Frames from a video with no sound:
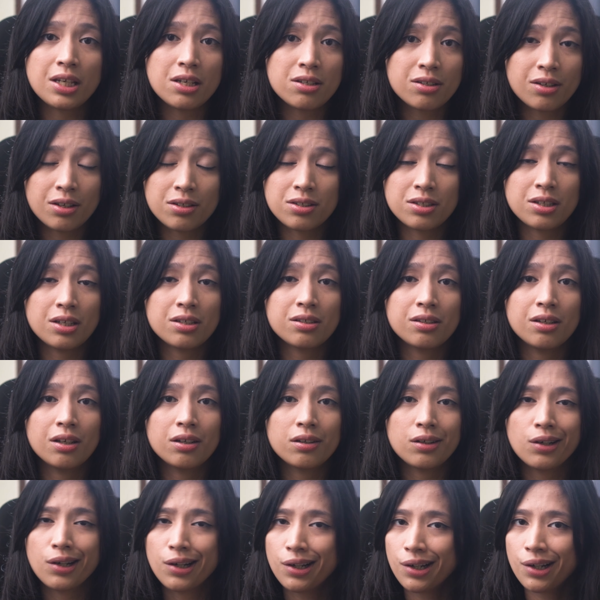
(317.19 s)
stays
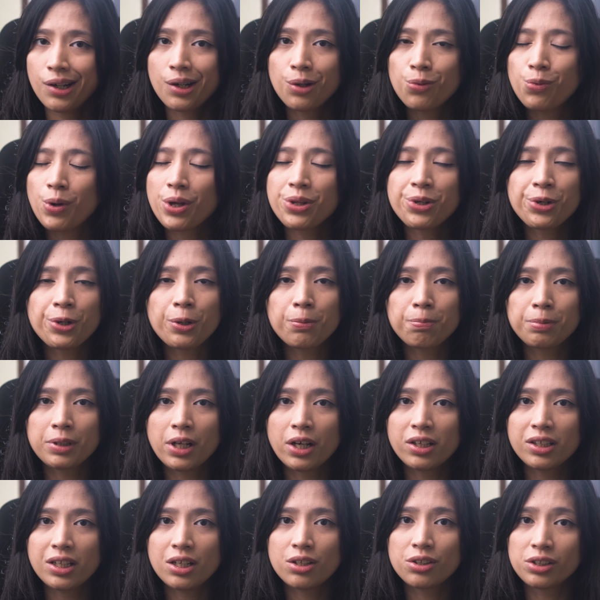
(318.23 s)
consistent whether you're
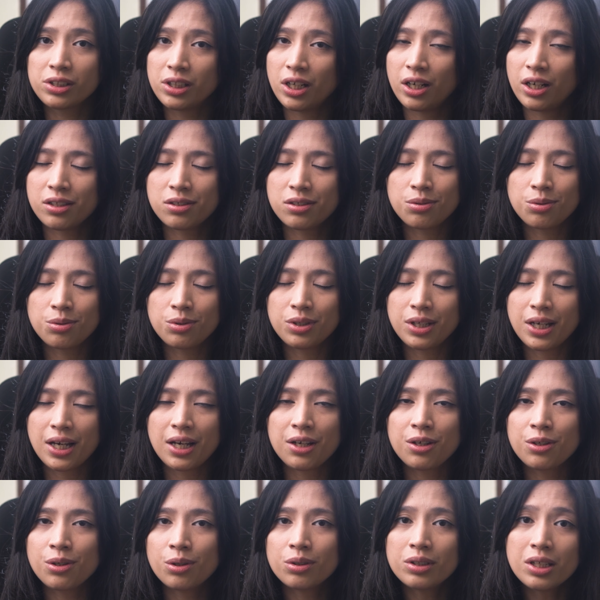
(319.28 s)
plugged in or not. So yeah,
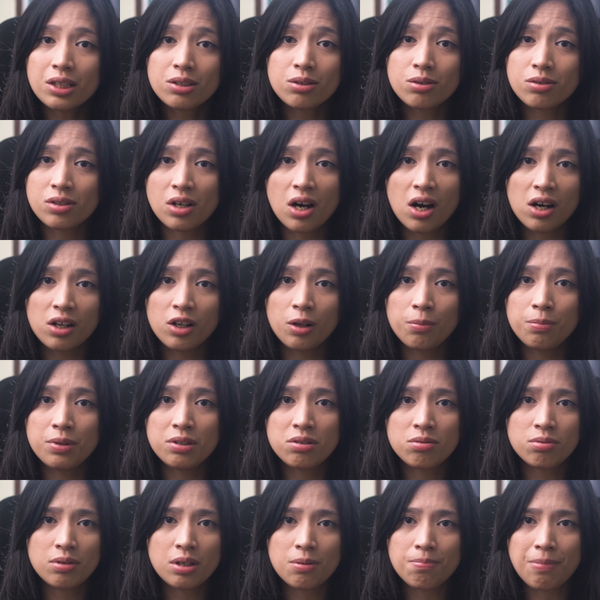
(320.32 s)
you don't need to toggle
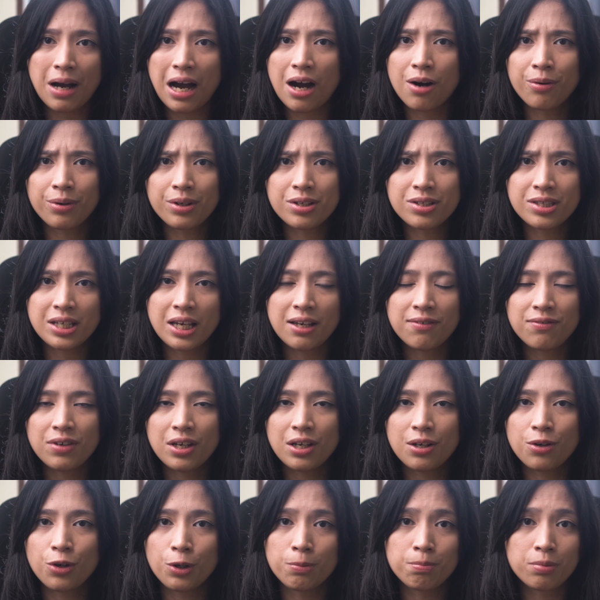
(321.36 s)
between power
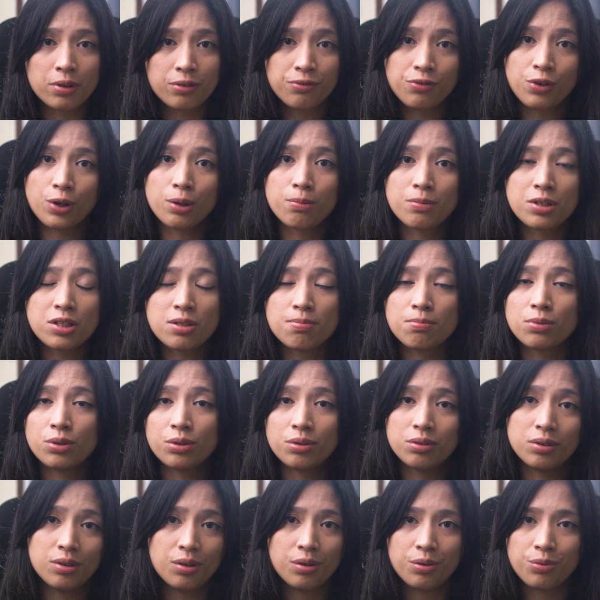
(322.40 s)
saving or performance
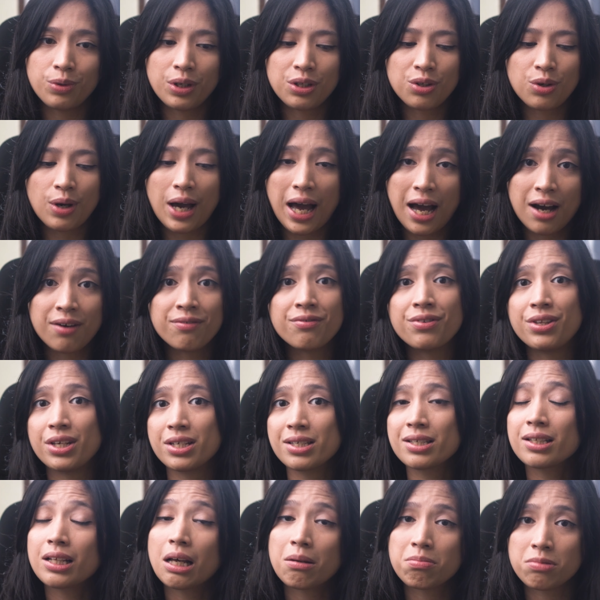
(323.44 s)
mode when you have
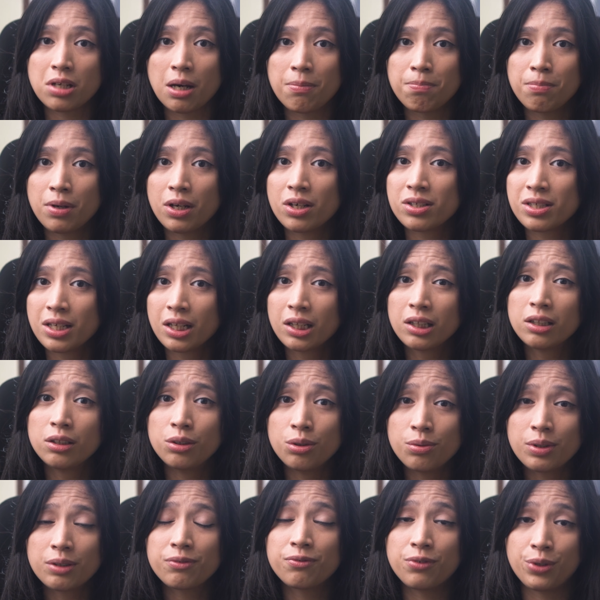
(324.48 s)
this laptop because it'll
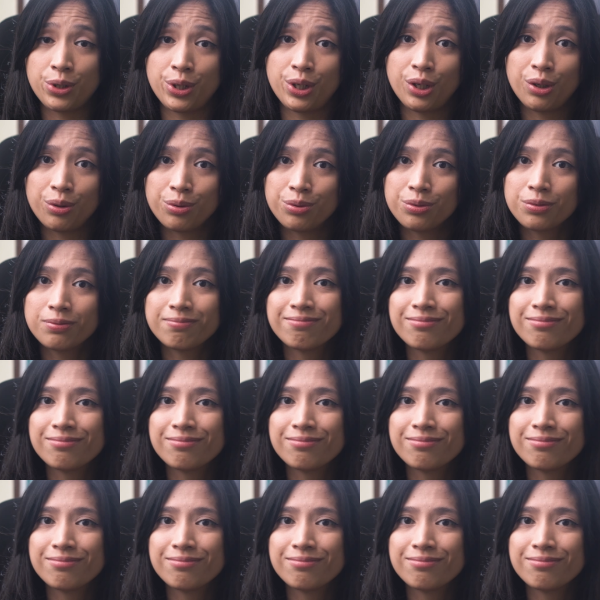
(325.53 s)
do it for you.